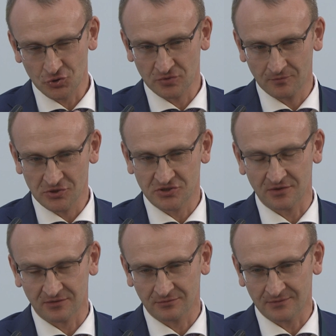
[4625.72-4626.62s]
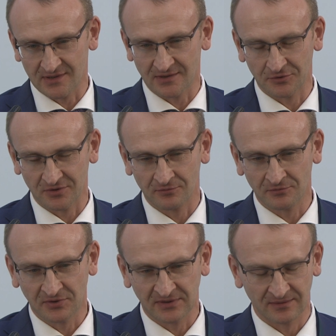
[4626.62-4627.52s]
I wanted to
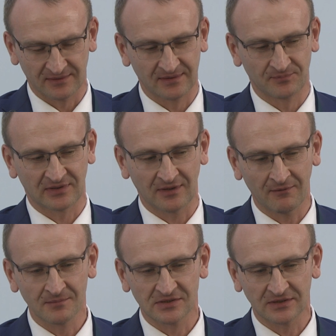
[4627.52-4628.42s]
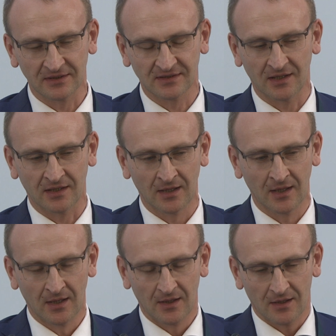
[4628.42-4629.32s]
develop it as much as
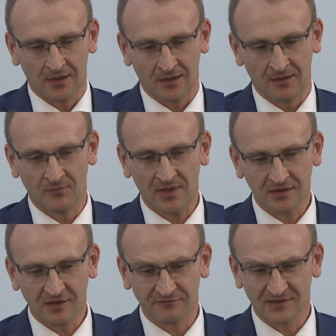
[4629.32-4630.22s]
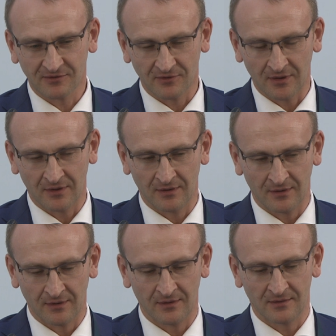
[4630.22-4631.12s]
possible to,
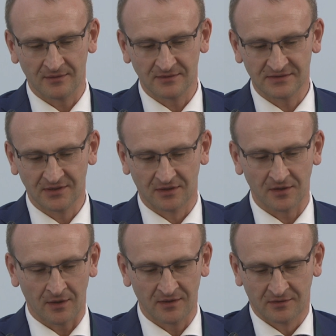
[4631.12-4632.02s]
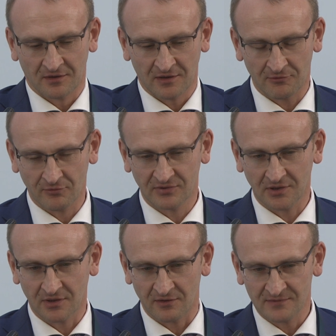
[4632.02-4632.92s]
to compare the
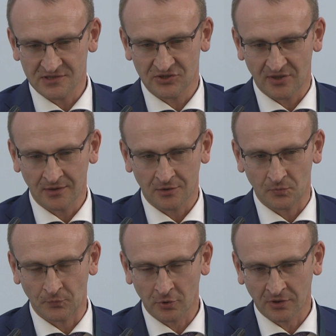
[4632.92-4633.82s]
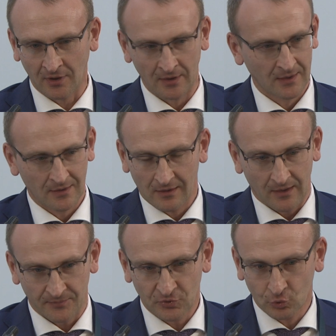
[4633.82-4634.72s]
banking sector and the insurance sector in
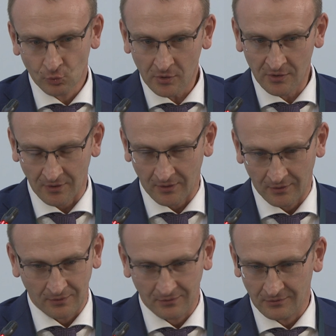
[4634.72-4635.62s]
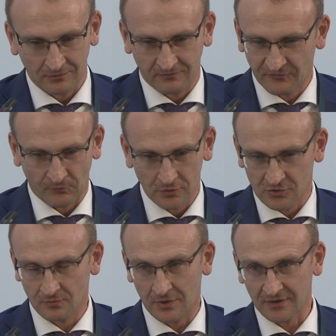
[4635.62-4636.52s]
Russia. It's absurd.
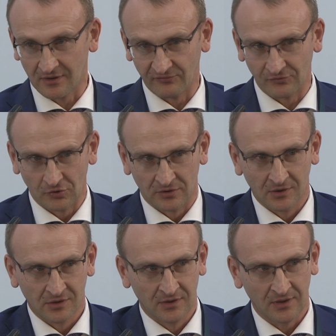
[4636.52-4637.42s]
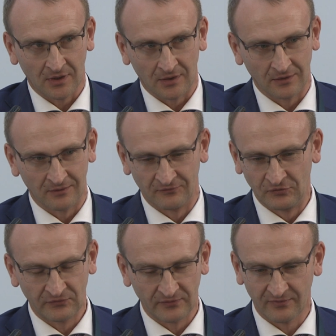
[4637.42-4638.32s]
It goes
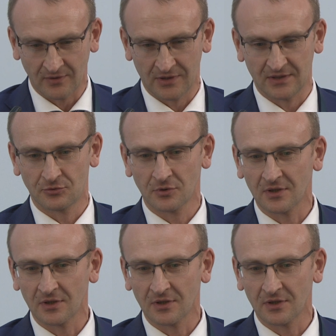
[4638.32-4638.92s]
towards the banks.